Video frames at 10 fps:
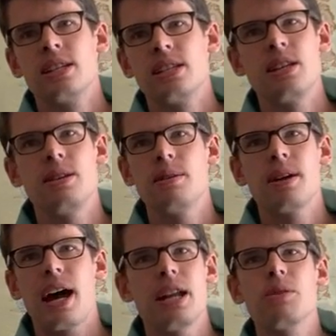See,
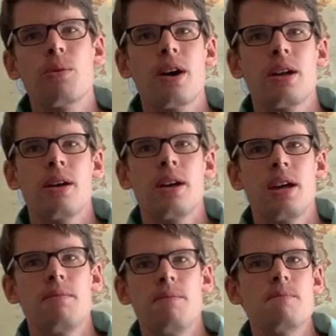I didn't want to
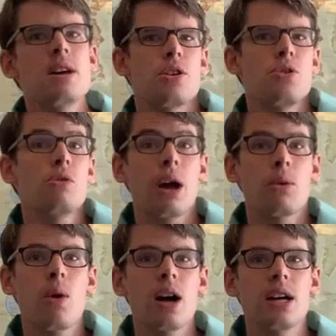admit who I
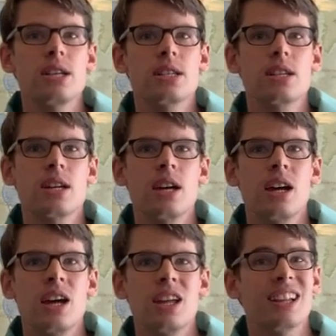was.
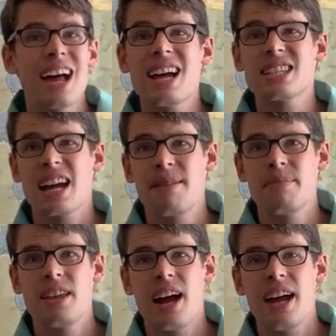And the last
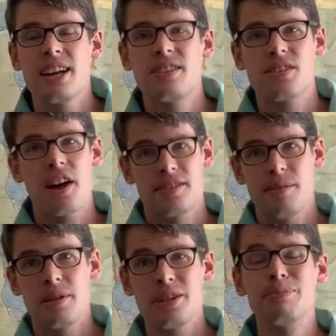time that I had sought
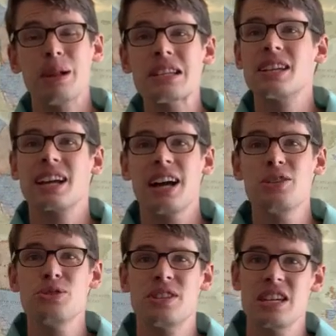somebody's blessing, I
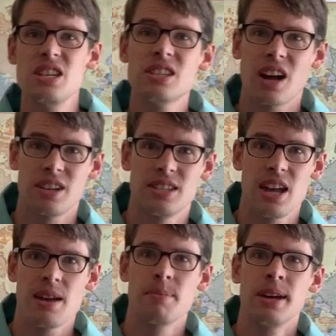used Esau's
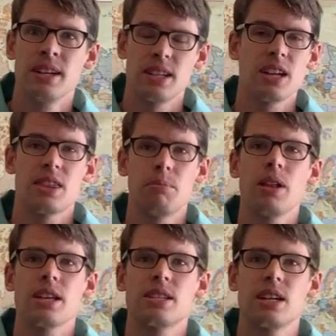name to get the
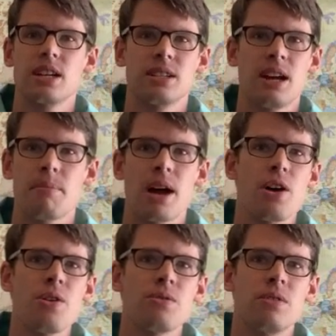blessing, not
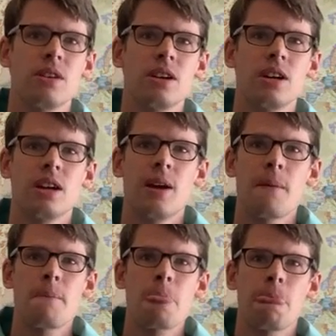my own.
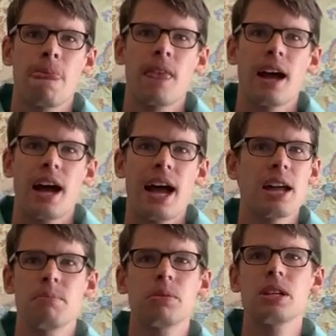I
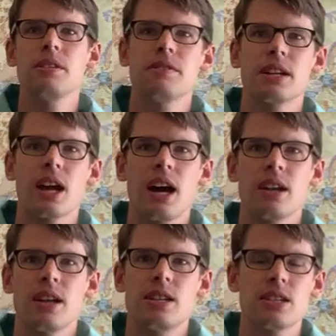hadn't believed that
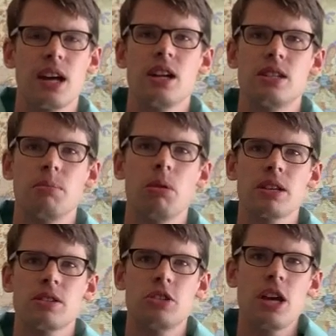God had decided to
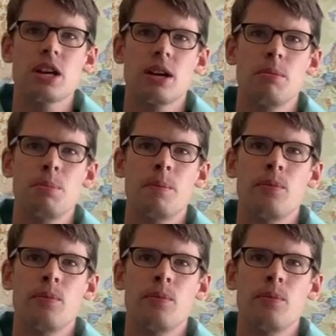bless Jacob,